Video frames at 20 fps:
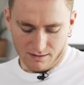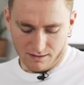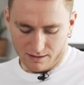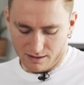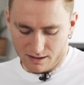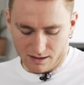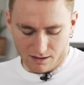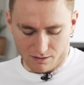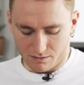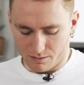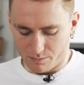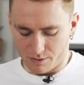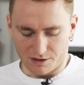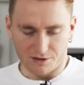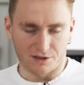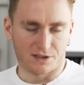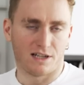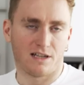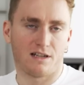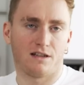you know, a
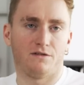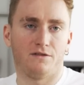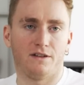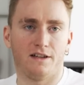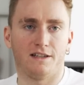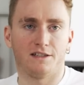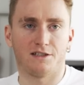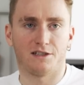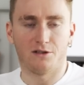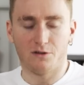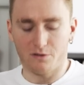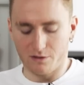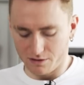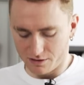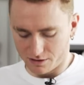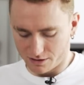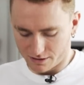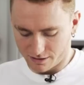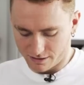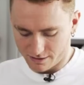bit sick of it. It's not
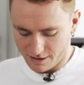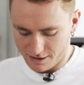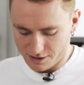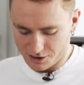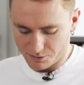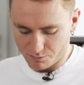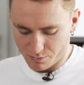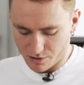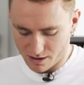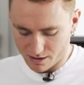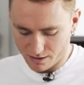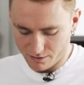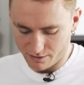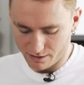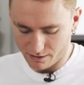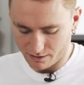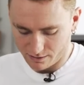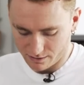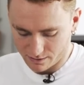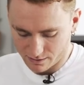as
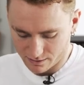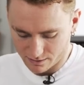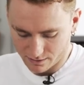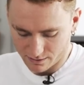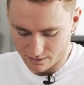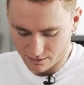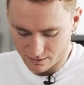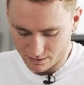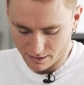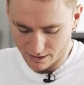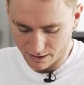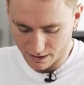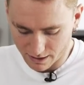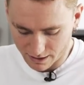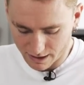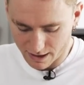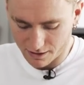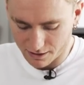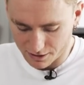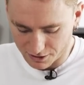inspiring. Like
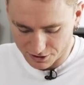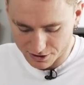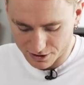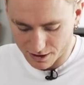I get